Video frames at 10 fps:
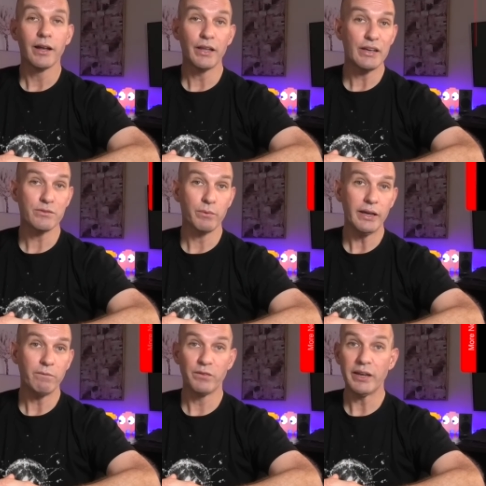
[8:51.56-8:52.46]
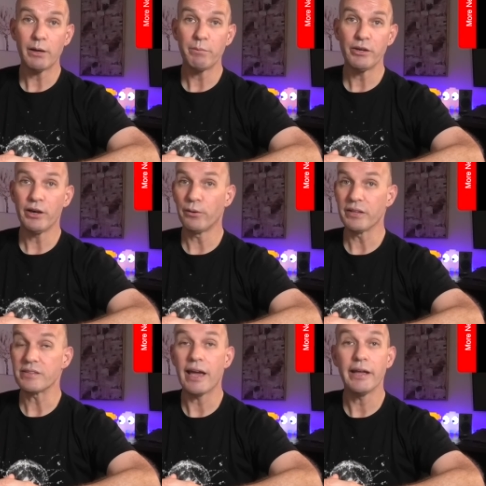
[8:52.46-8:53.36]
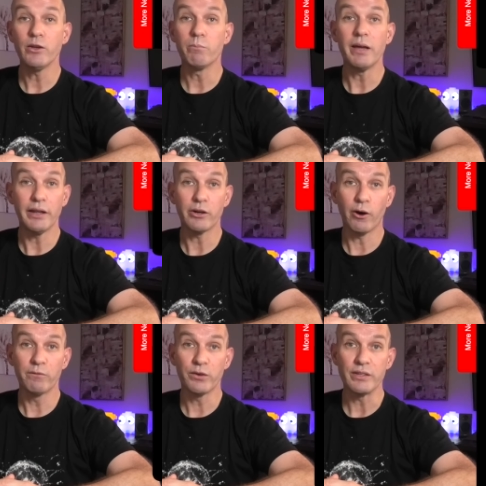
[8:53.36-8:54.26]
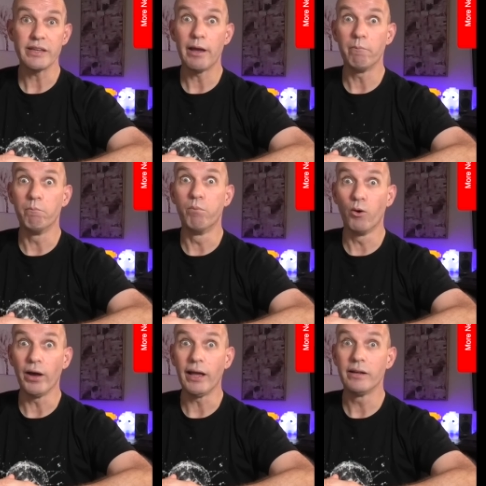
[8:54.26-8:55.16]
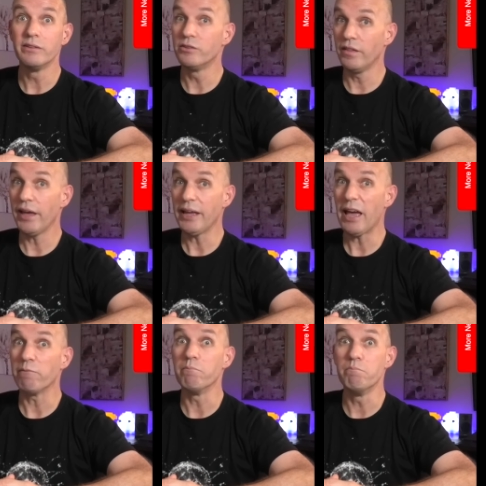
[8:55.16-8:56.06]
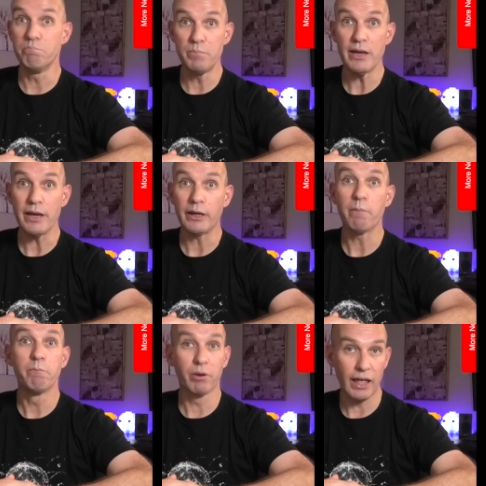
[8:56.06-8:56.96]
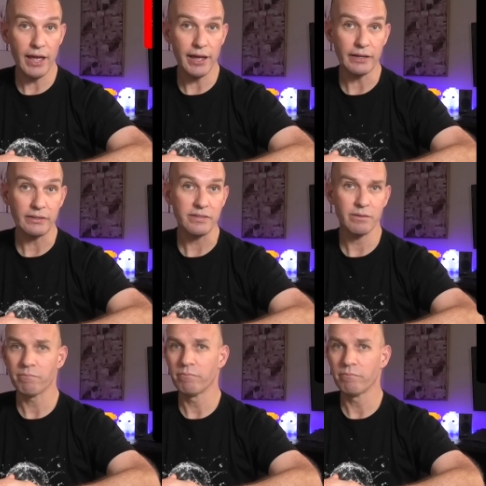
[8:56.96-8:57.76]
Last week, VW held its annual media conference, and boy, do they have big plans.